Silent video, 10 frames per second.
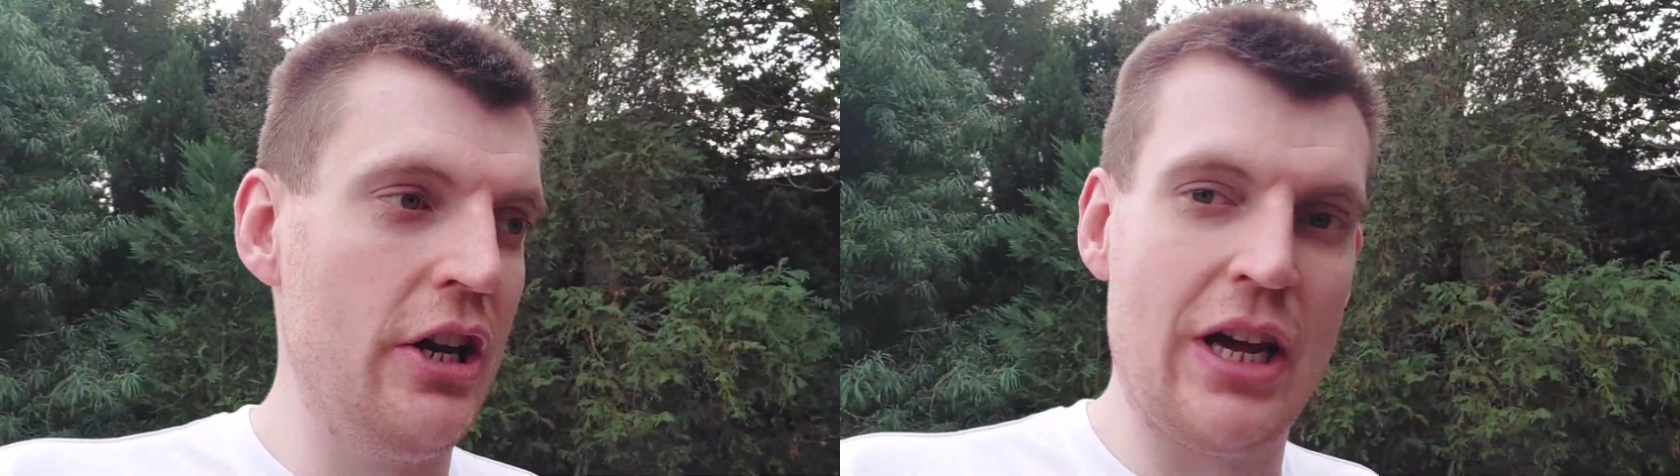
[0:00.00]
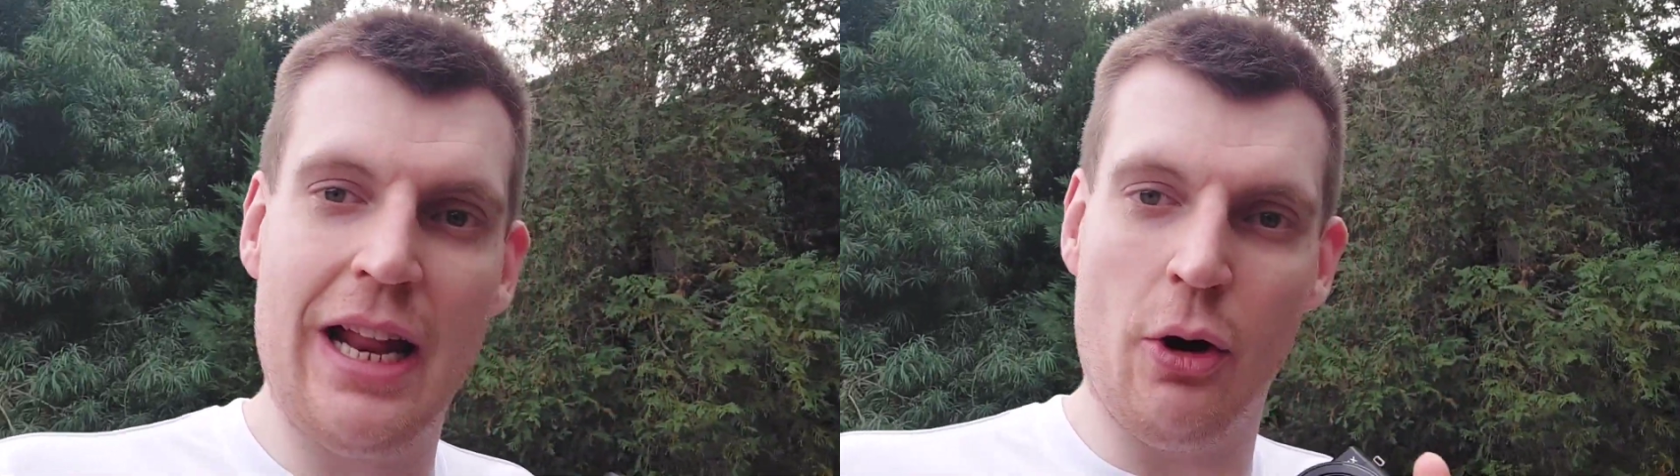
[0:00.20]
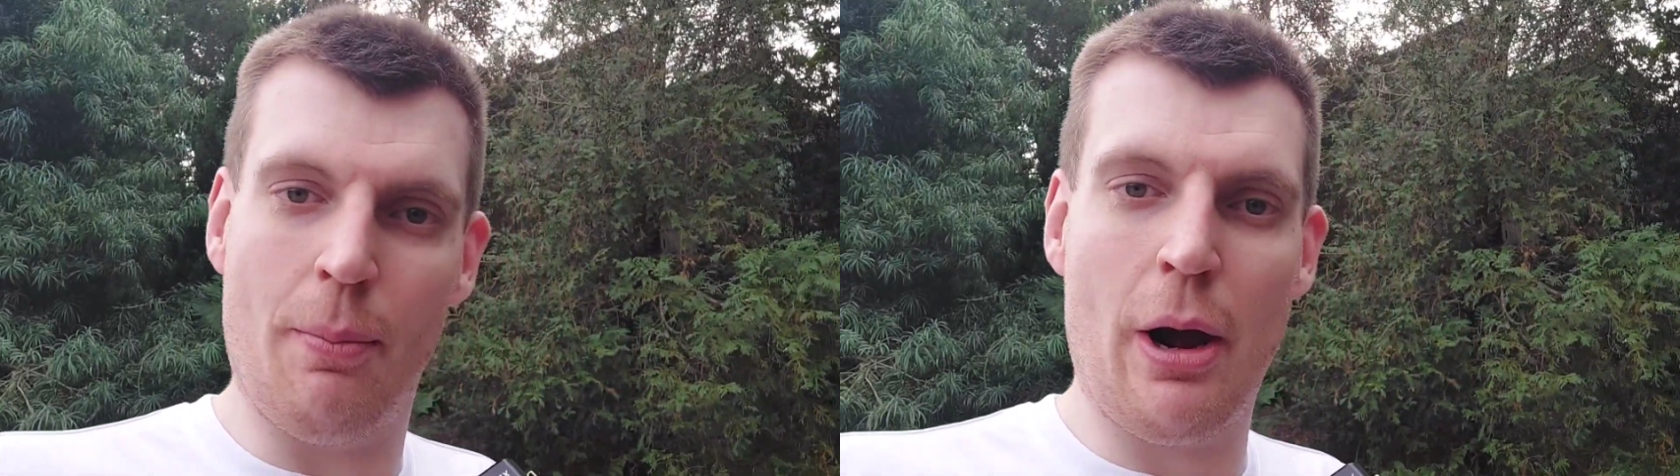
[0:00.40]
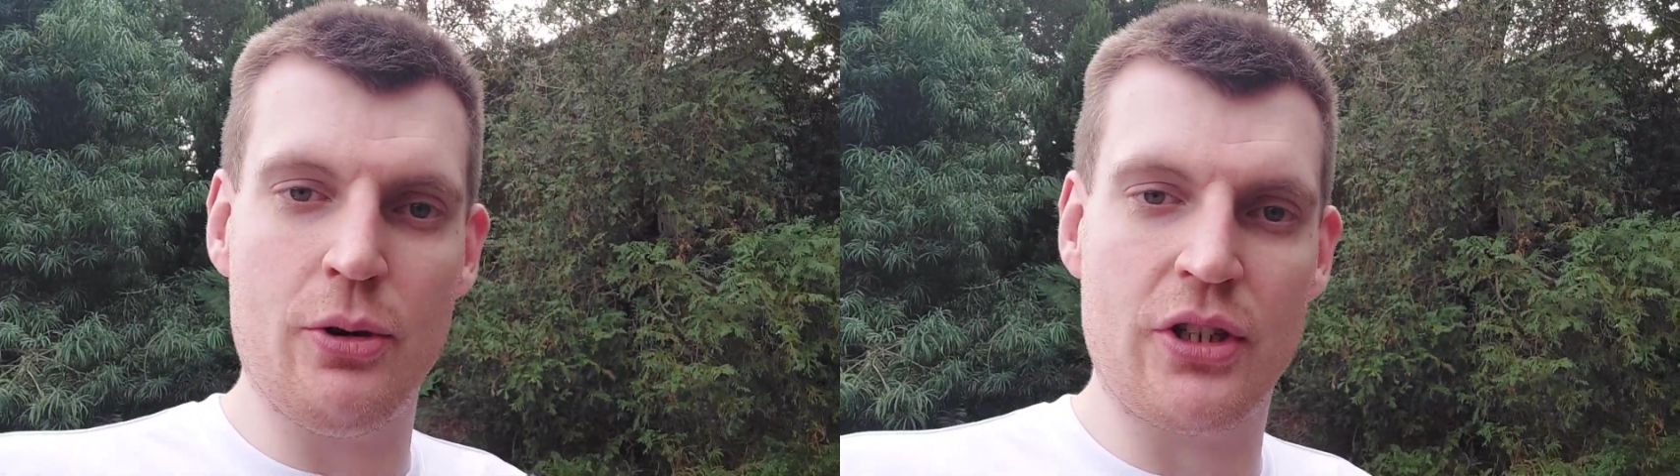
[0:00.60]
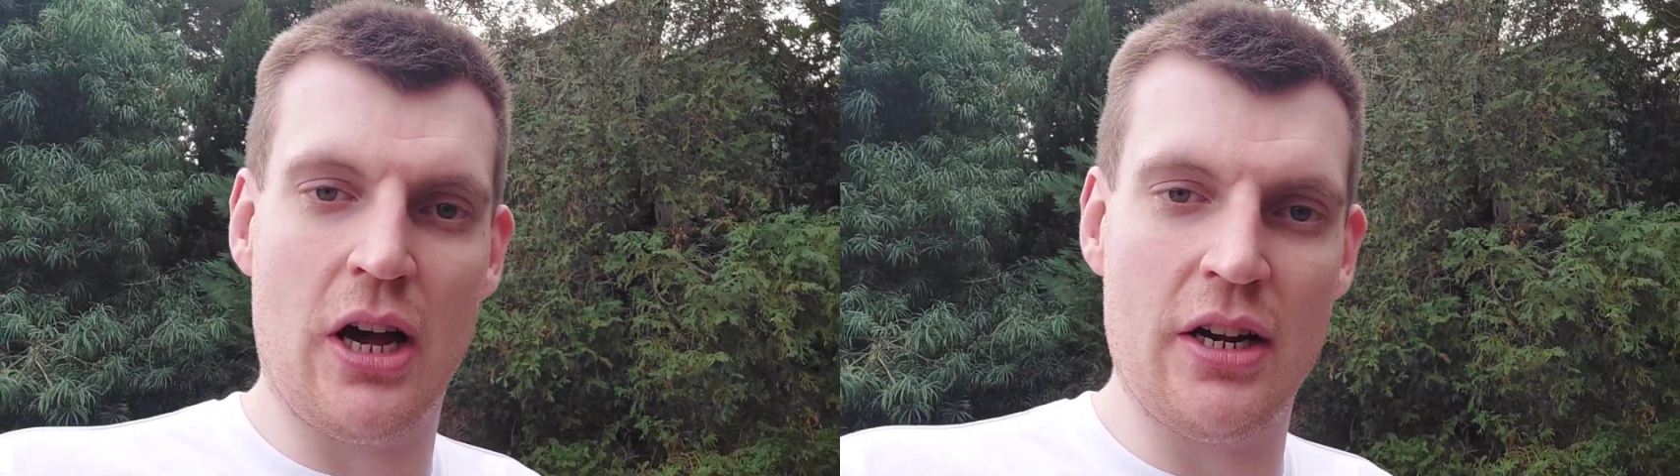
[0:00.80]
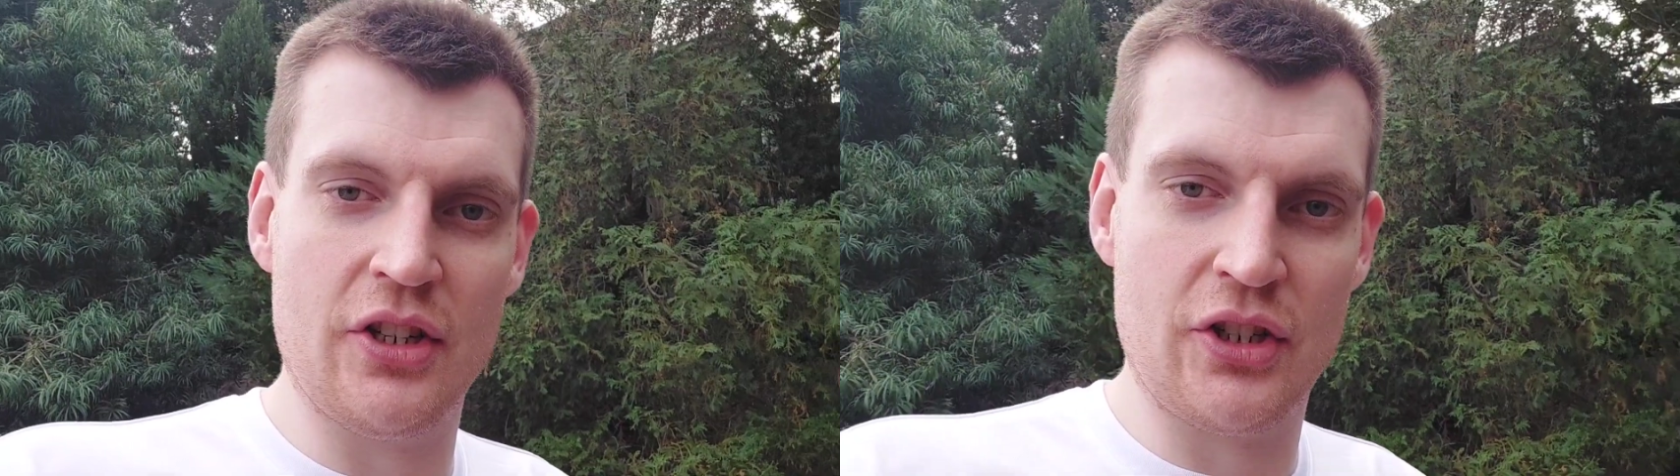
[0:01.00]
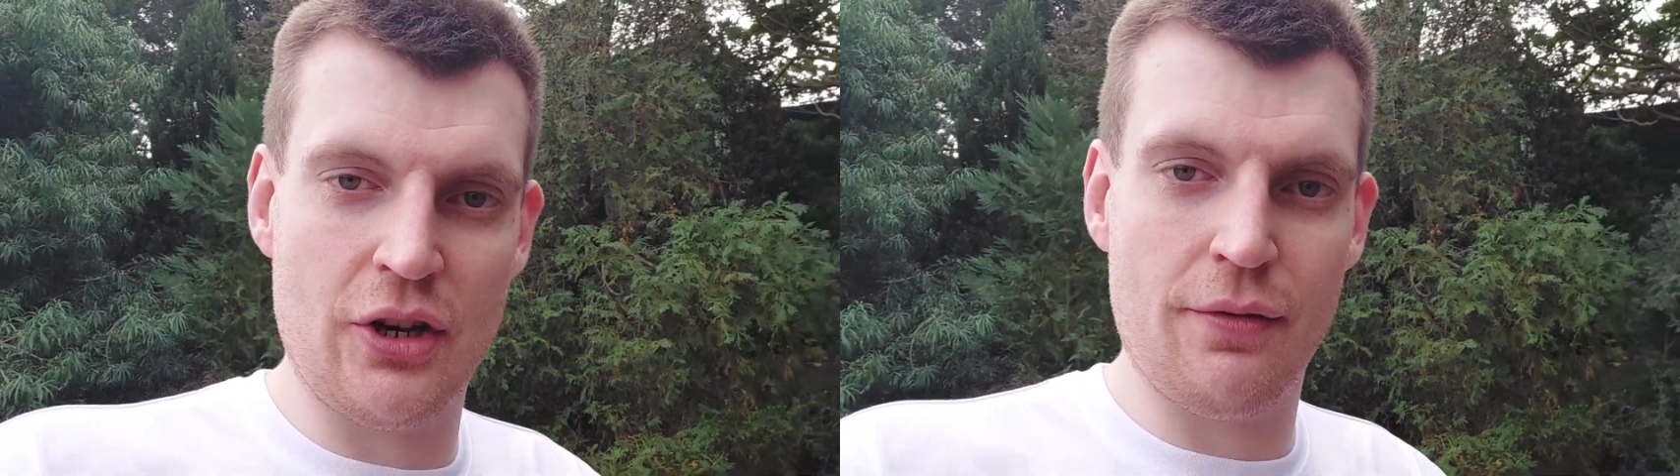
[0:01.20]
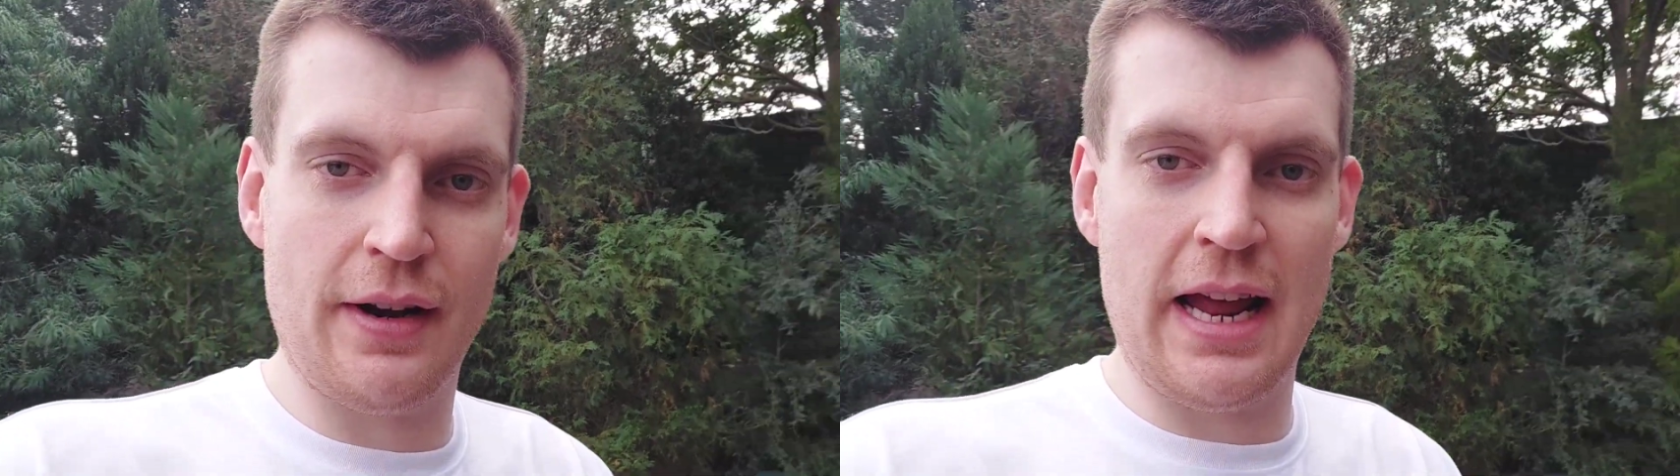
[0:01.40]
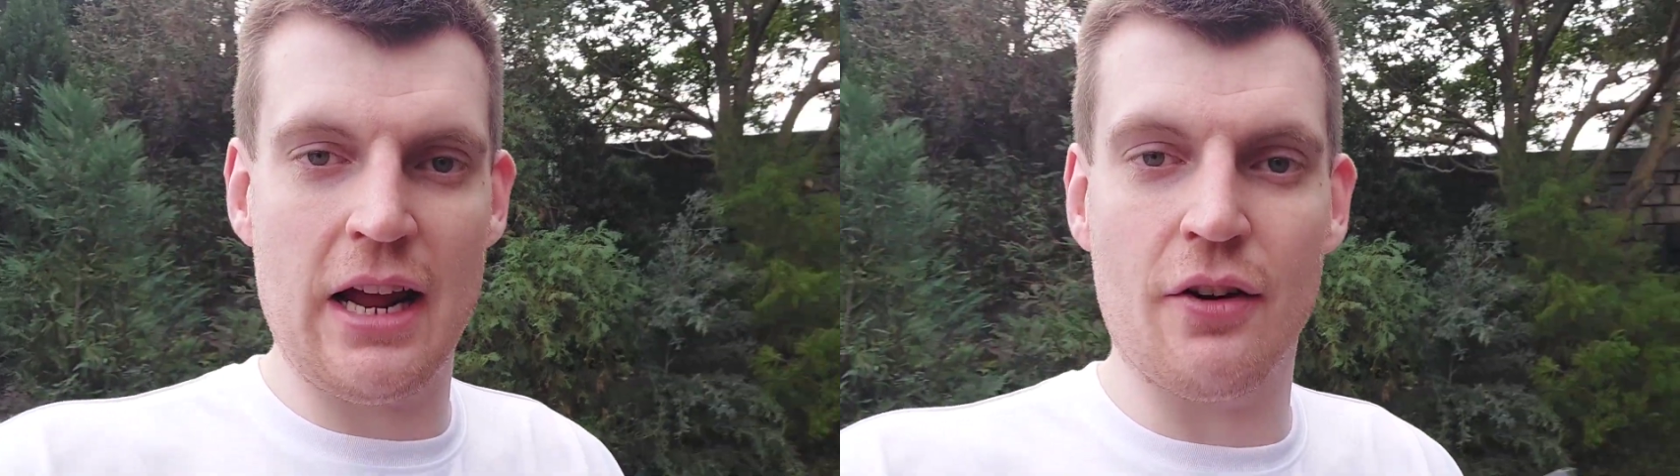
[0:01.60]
you get a little postcard as a souvenir